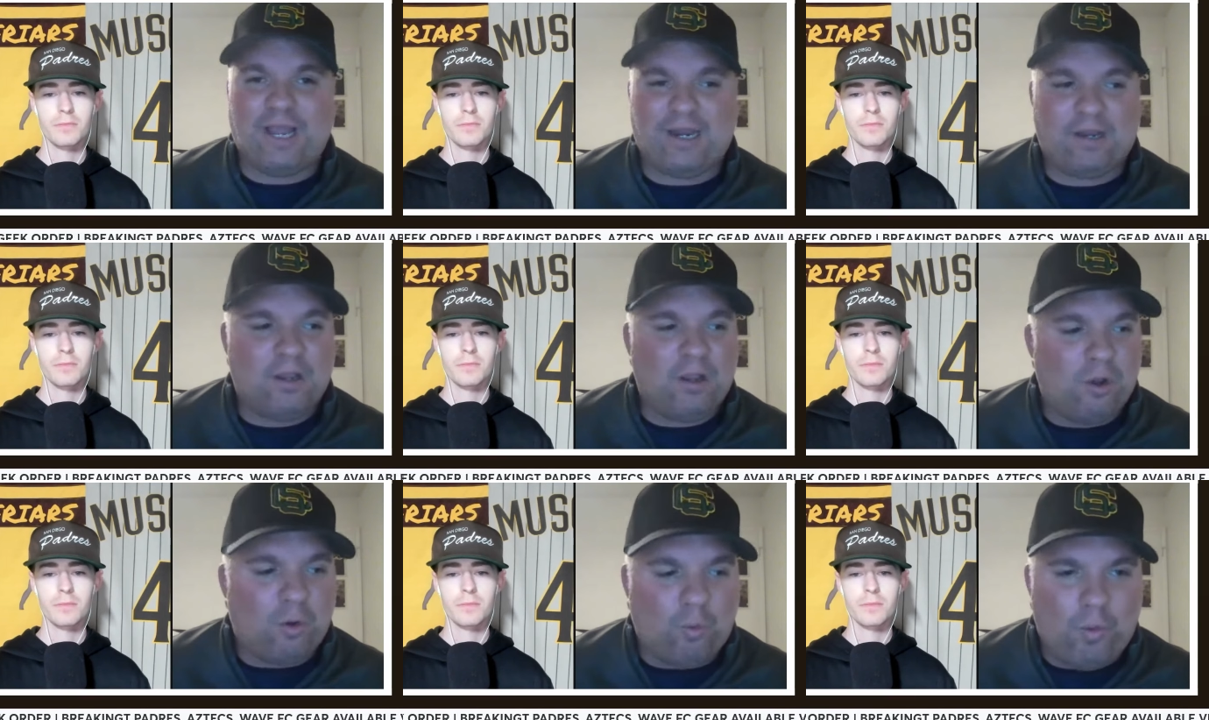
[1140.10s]
Speaker 1: hitting,
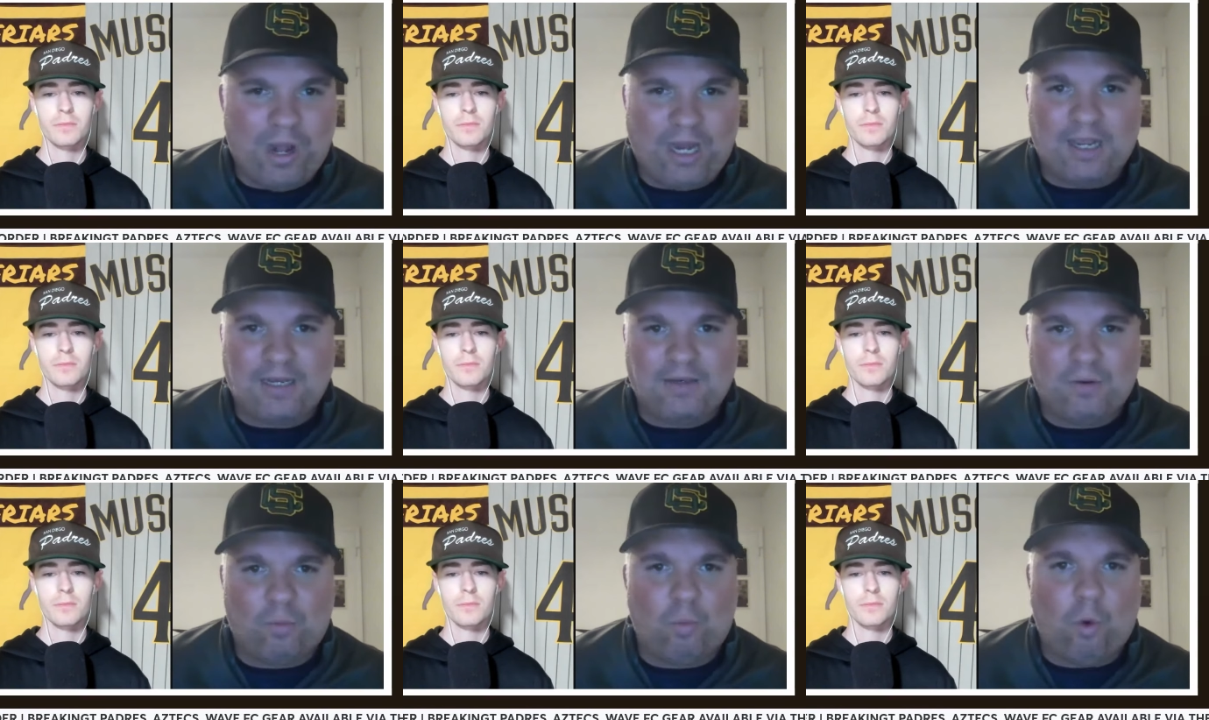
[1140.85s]
winning a
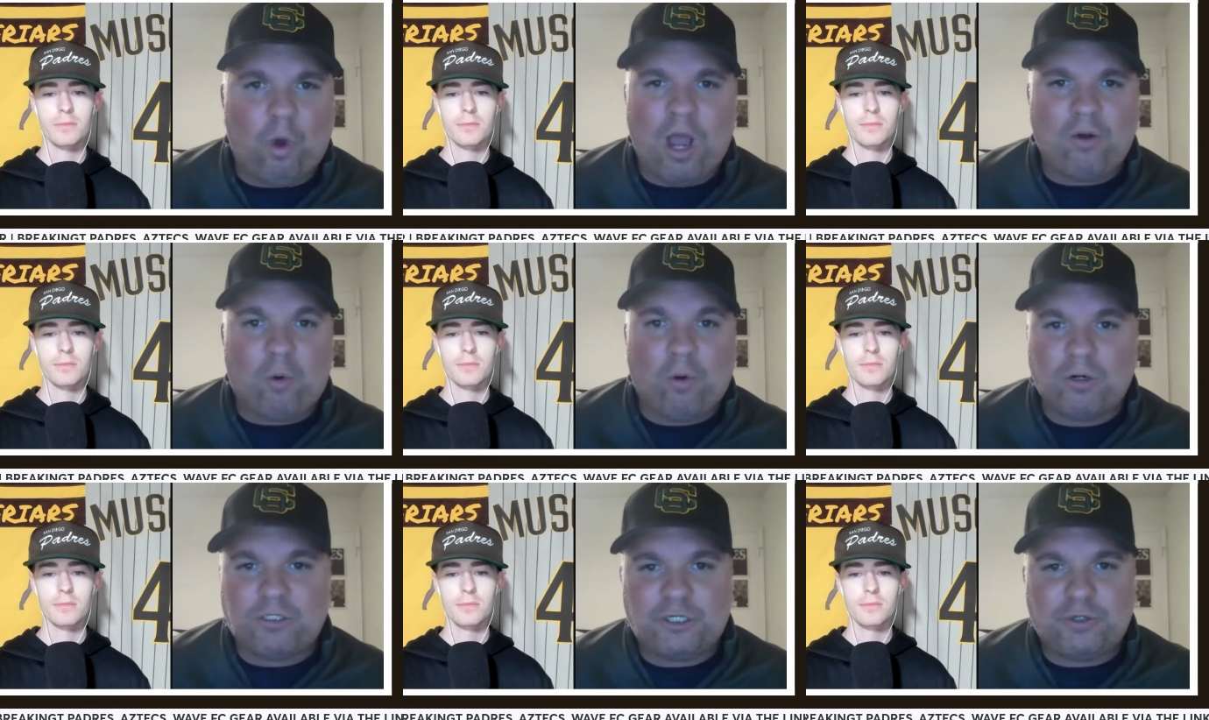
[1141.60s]
one
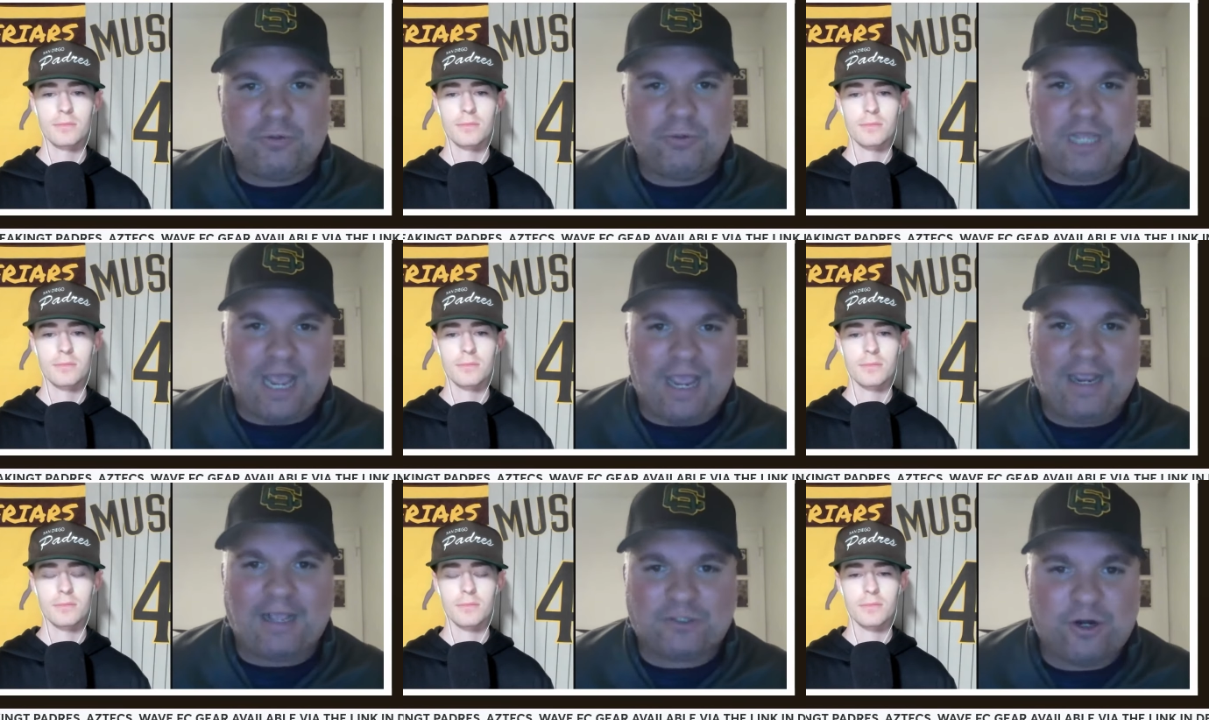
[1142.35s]
or two
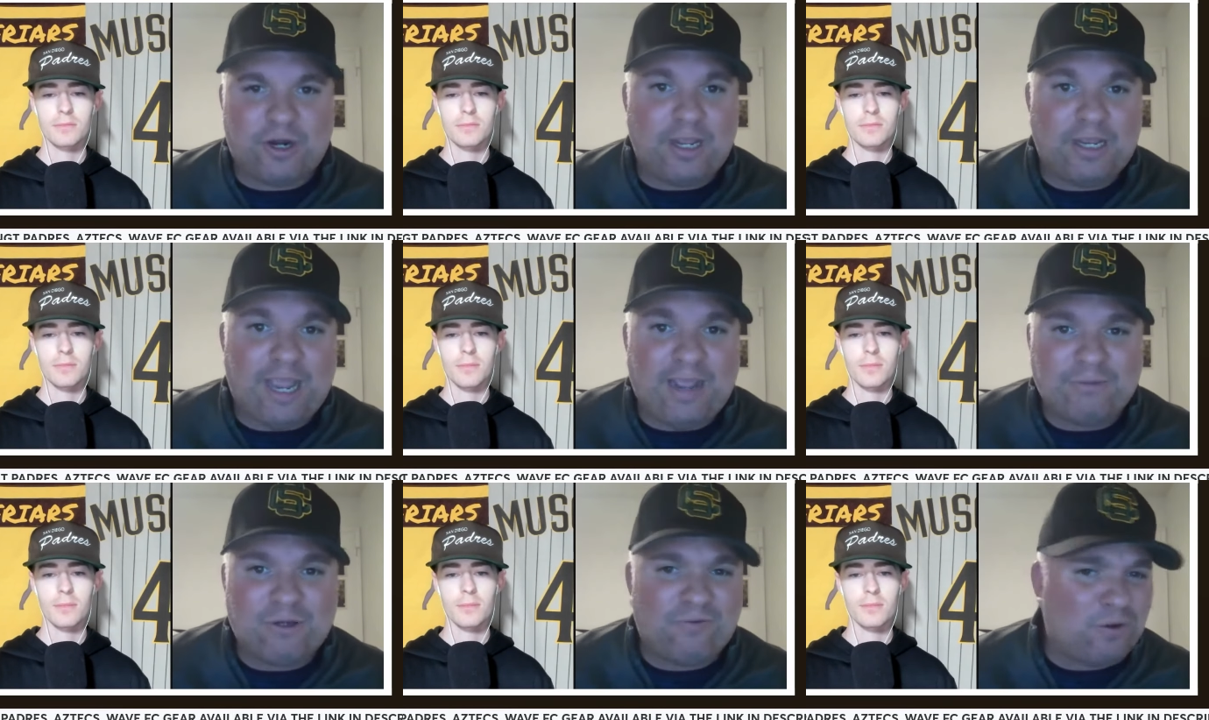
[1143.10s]
dang extra inning
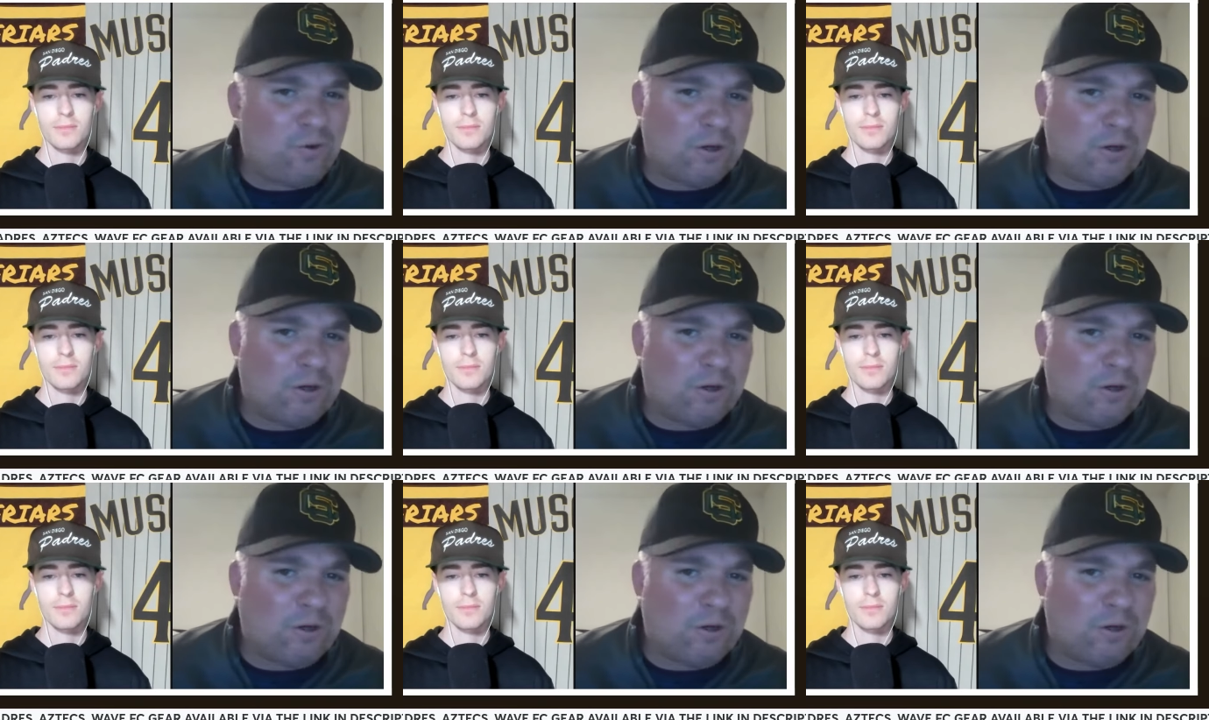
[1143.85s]
games over the